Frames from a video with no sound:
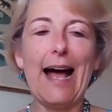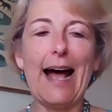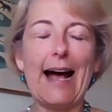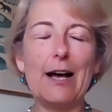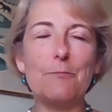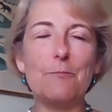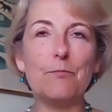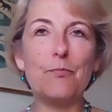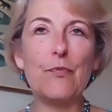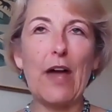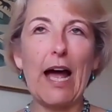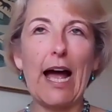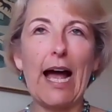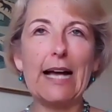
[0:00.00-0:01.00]
And
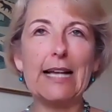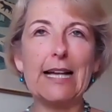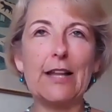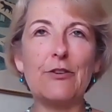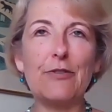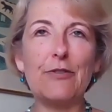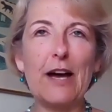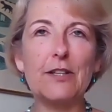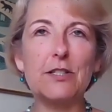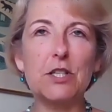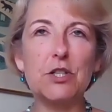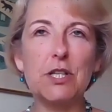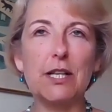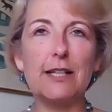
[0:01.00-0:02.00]
the fact that
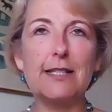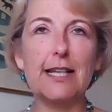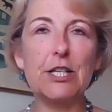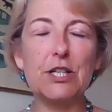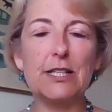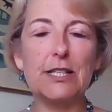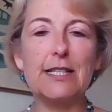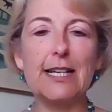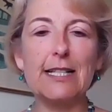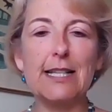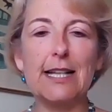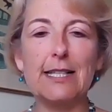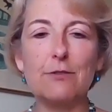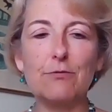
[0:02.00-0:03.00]
digitalization and
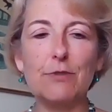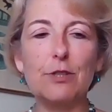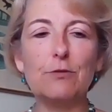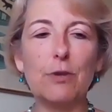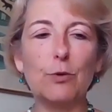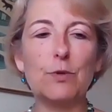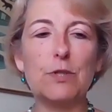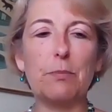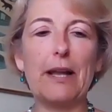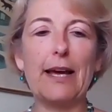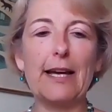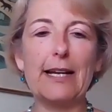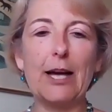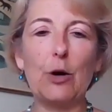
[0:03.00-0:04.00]
data has a real role to
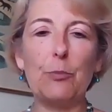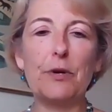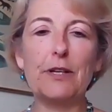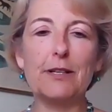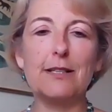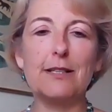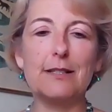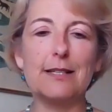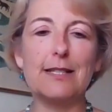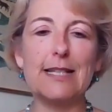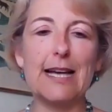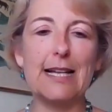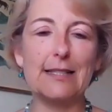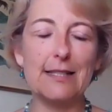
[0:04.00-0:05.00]
play in helping us
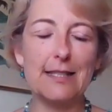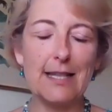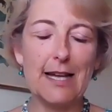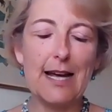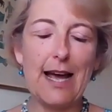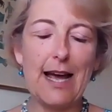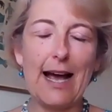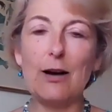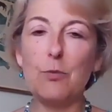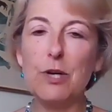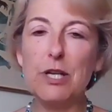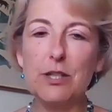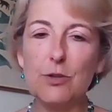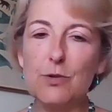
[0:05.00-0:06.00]
understand how
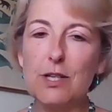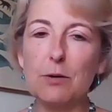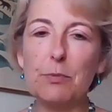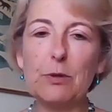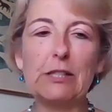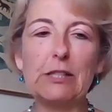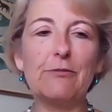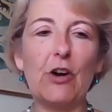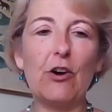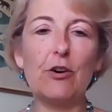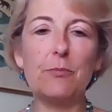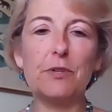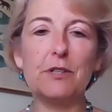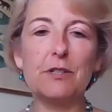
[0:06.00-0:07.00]
we use our built
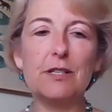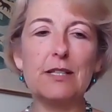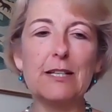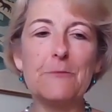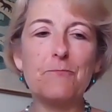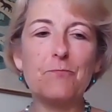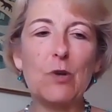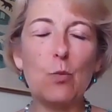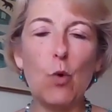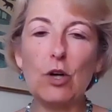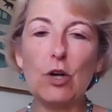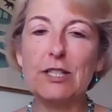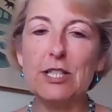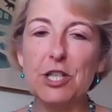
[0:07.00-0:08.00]
environment,
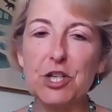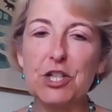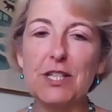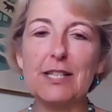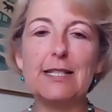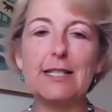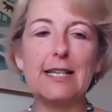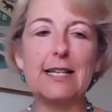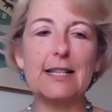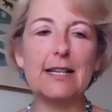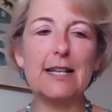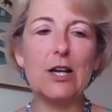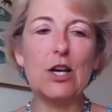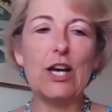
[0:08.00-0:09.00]
what condition it's
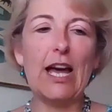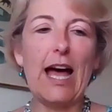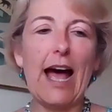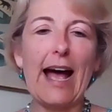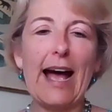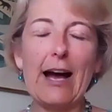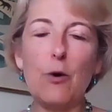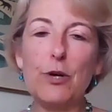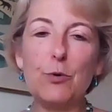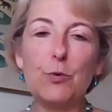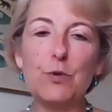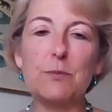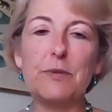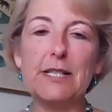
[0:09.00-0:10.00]
in, how we
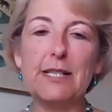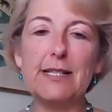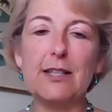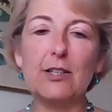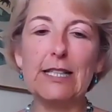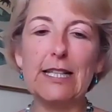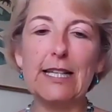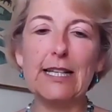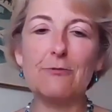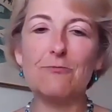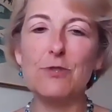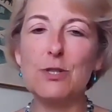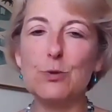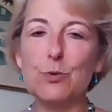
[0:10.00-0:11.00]
ought to be designing
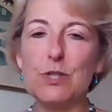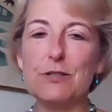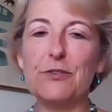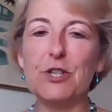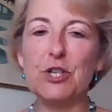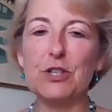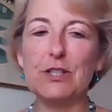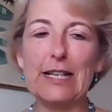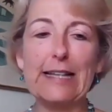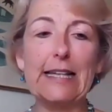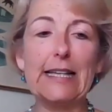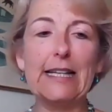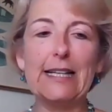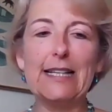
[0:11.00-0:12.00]
resource
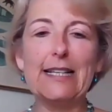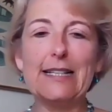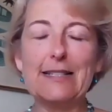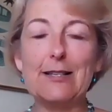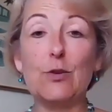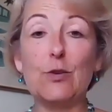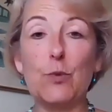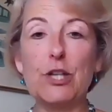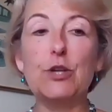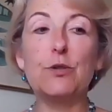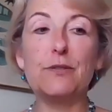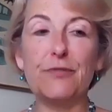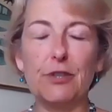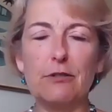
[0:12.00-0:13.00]
efficiently so that we
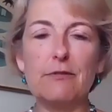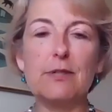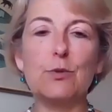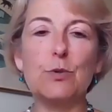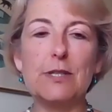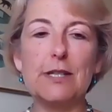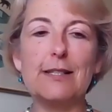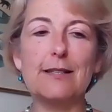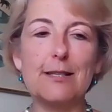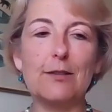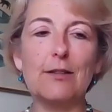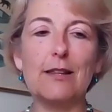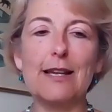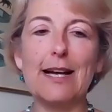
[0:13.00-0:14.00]
use fewer resources and so
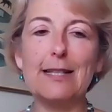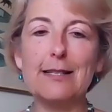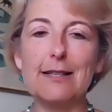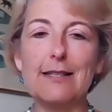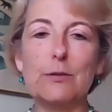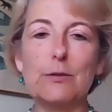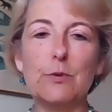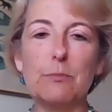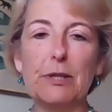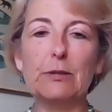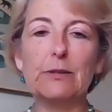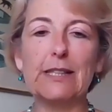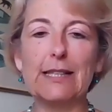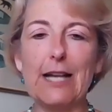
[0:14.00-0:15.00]
that the assets that we're
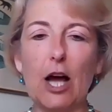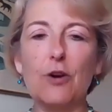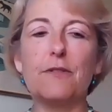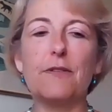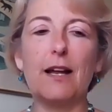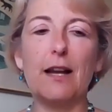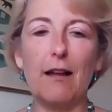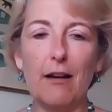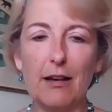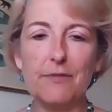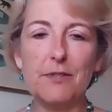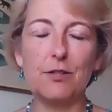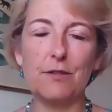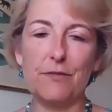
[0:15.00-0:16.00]
building over their
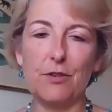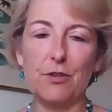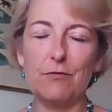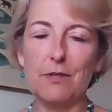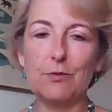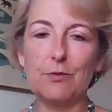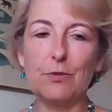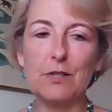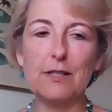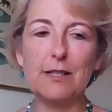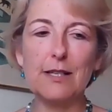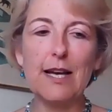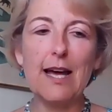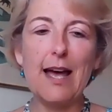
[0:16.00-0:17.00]
lives use fewer resources.